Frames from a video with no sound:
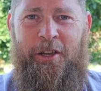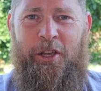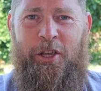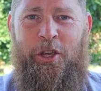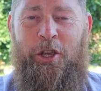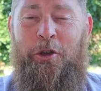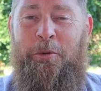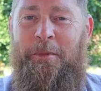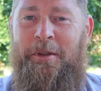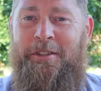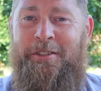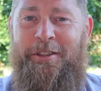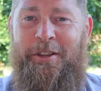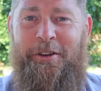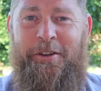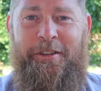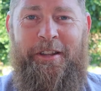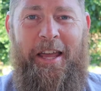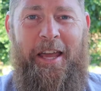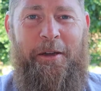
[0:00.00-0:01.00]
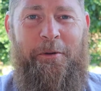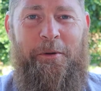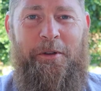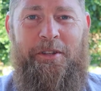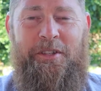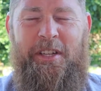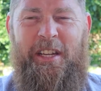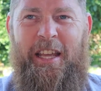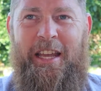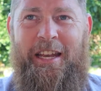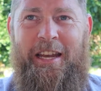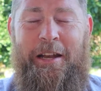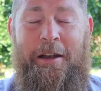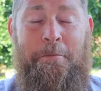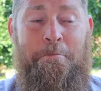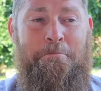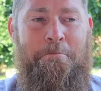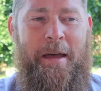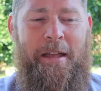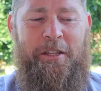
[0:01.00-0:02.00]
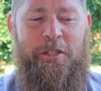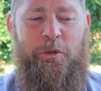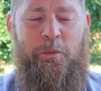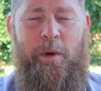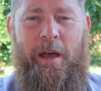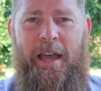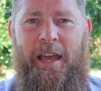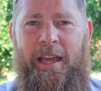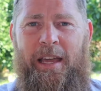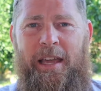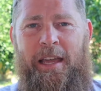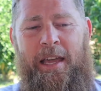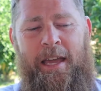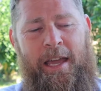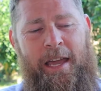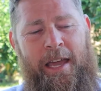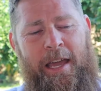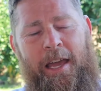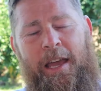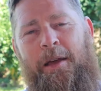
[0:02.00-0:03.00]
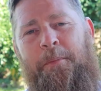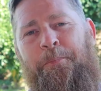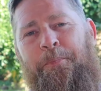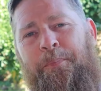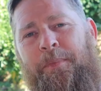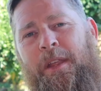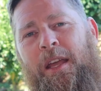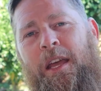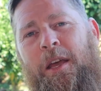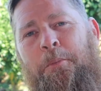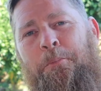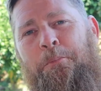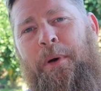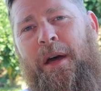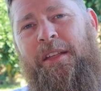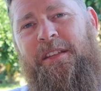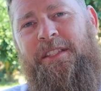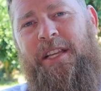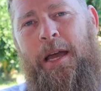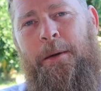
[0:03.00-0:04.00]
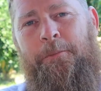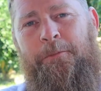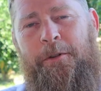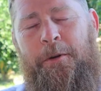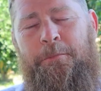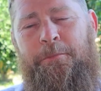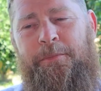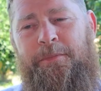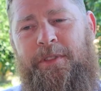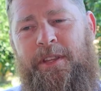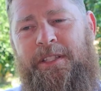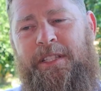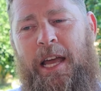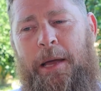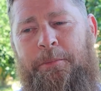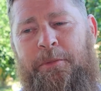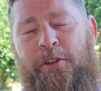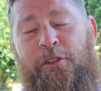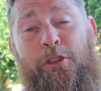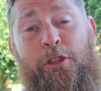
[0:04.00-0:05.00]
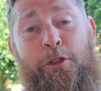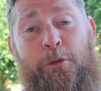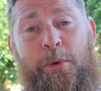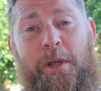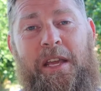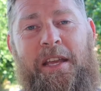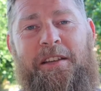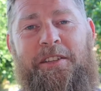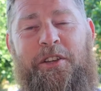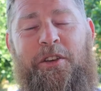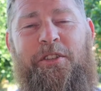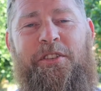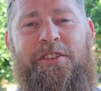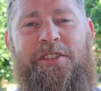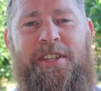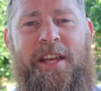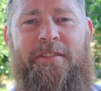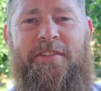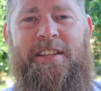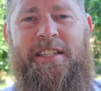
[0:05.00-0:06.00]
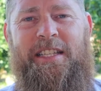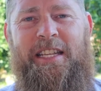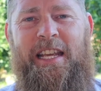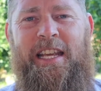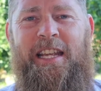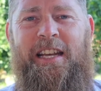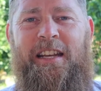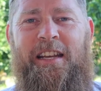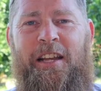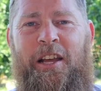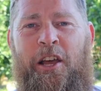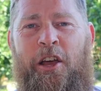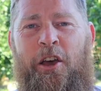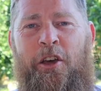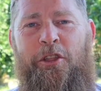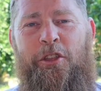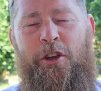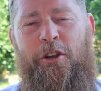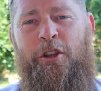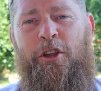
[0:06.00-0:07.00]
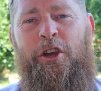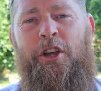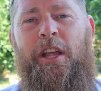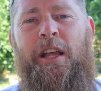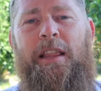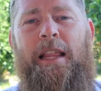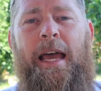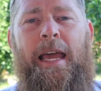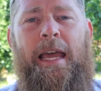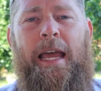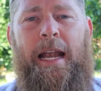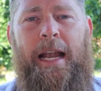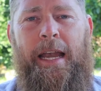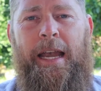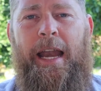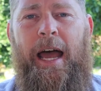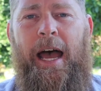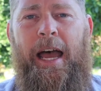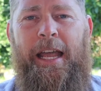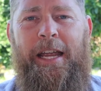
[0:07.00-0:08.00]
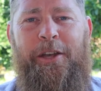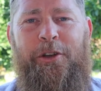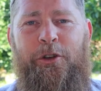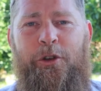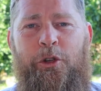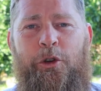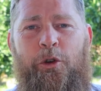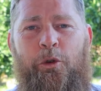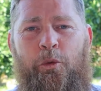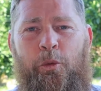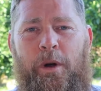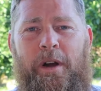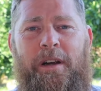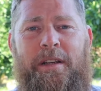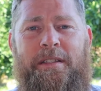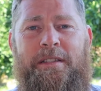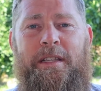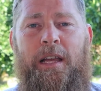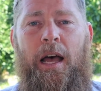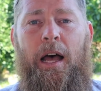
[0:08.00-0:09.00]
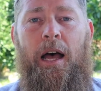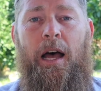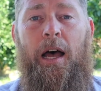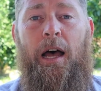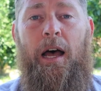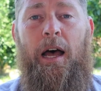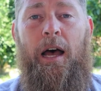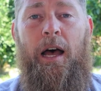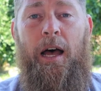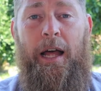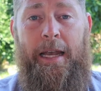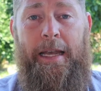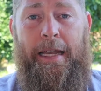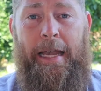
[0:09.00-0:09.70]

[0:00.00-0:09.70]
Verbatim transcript: Humans learn language in an immense way. By the time, from the time they're three until they're 17, they're learning like nine new words a